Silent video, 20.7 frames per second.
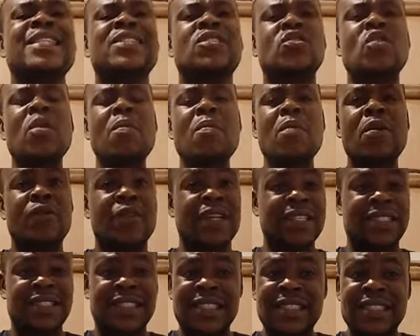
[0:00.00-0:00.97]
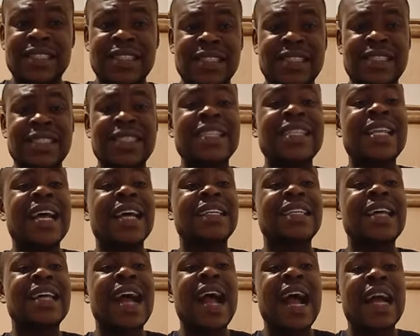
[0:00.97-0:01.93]
some of the things that
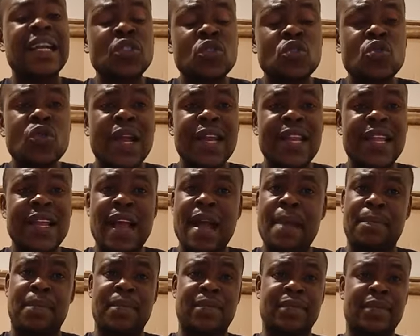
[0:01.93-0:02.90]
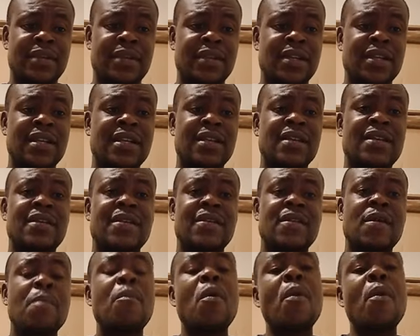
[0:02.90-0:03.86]
actually happen.
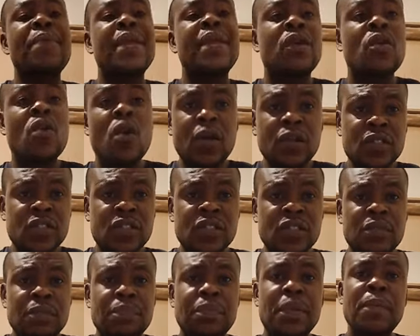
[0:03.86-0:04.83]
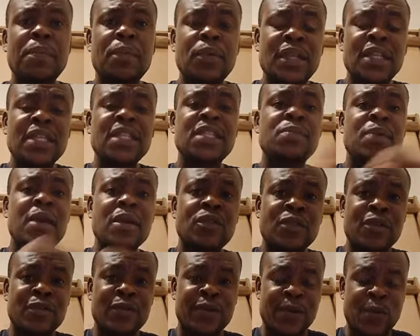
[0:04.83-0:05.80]
But because people in this part
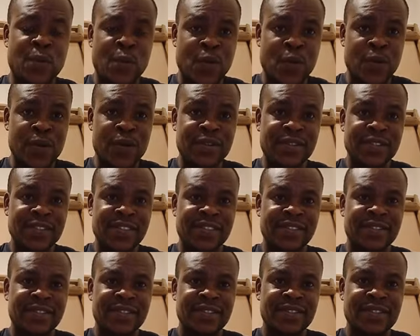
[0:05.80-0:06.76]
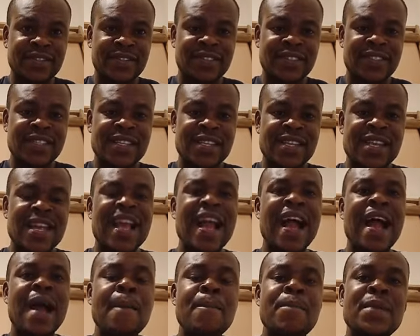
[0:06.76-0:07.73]
of the world
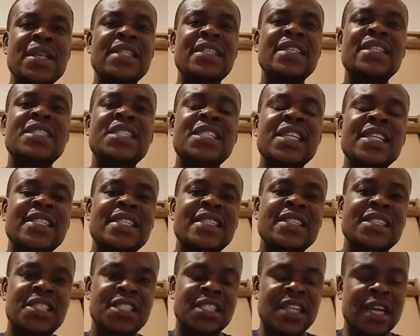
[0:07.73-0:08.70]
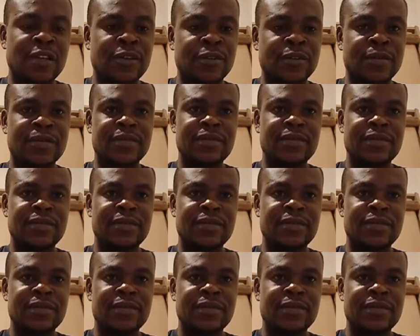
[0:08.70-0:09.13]
are busy chasing shadow,